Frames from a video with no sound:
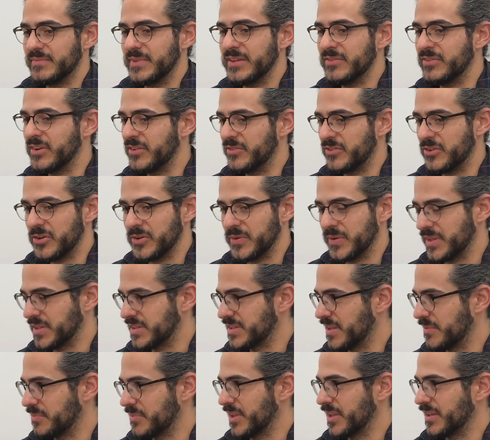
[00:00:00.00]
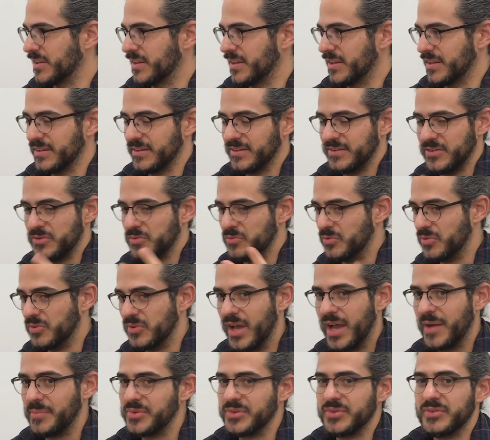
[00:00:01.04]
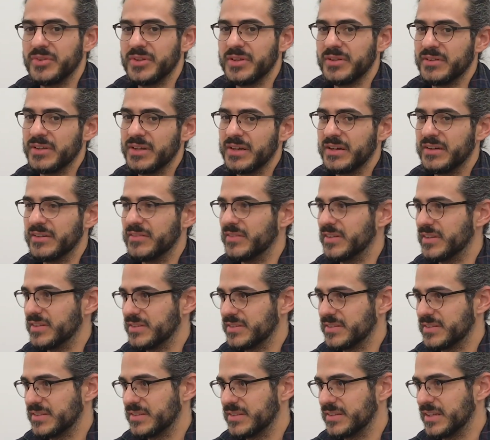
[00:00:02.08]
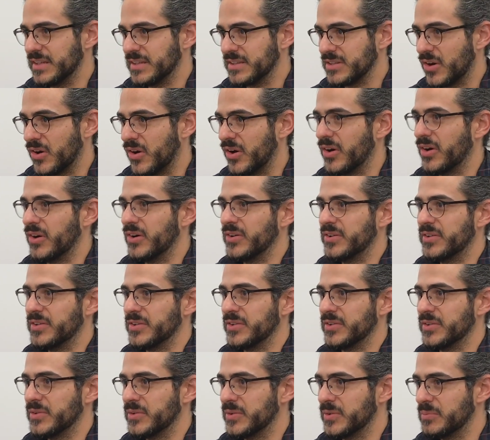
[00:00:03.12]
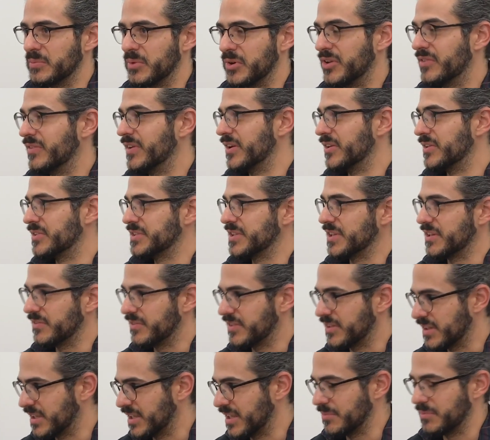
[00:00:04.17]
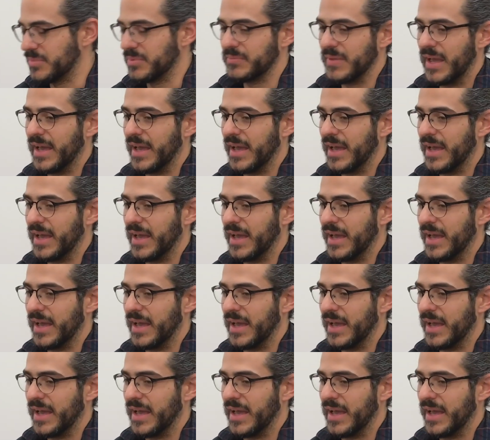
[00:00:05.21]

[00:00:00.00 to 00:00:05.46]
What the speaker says: even if you're doing something that you absolutely love, it's hard to motivate yourself to keep